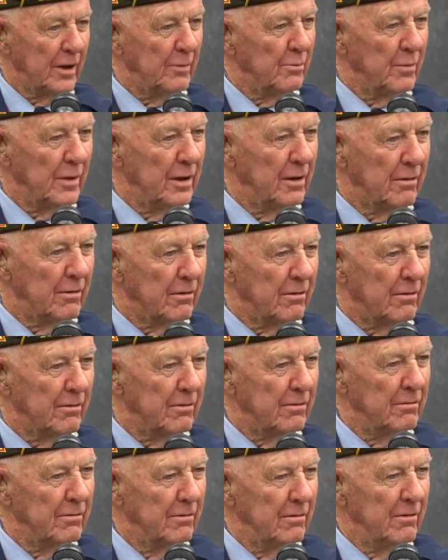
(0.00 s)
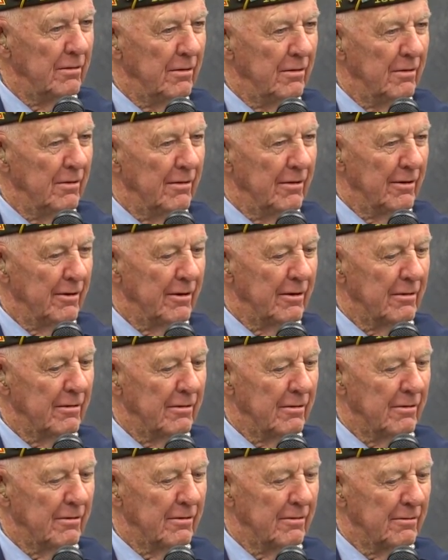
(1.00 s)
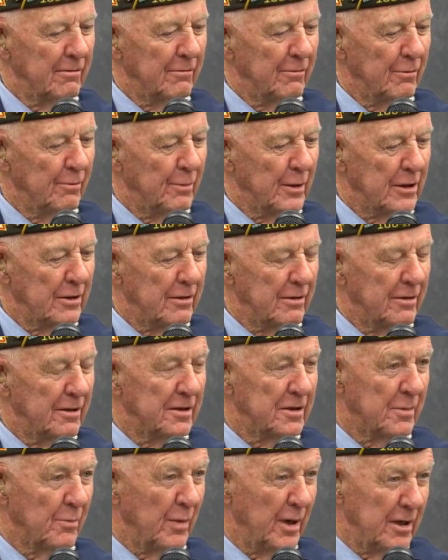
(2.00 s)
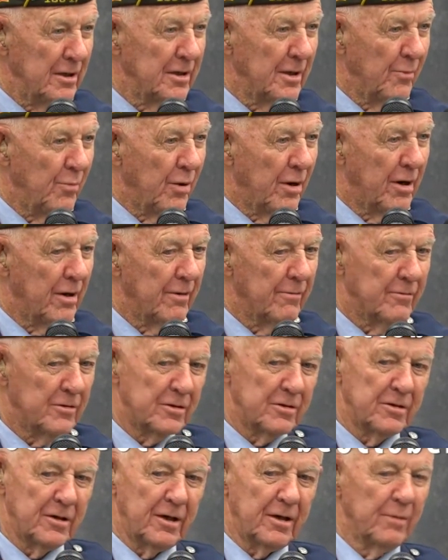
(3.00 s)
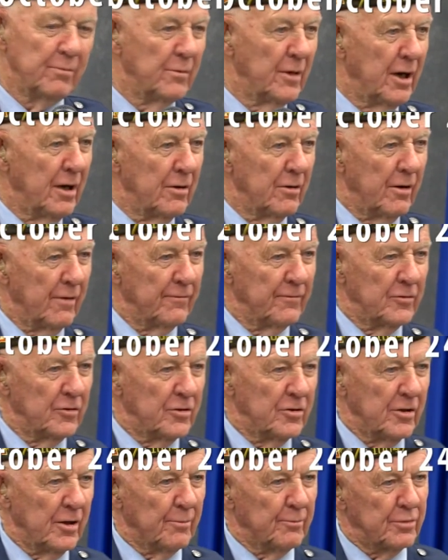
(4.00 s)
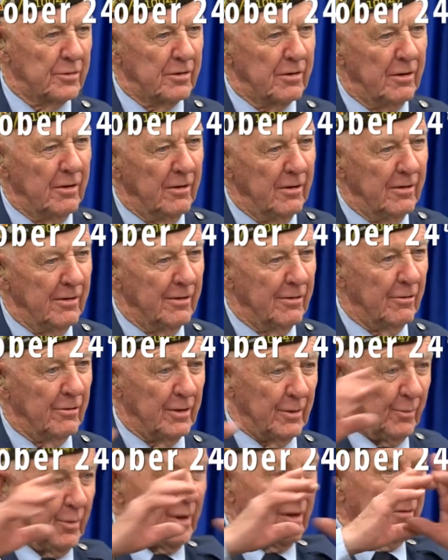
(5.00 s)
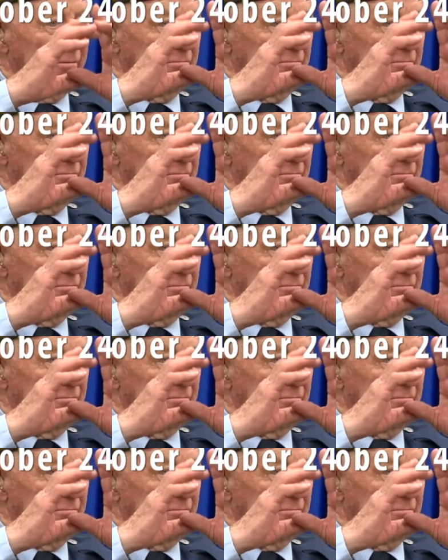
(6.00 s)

eat meat at all. And, uh, but it's amazing part of it is they come down off the ships on the big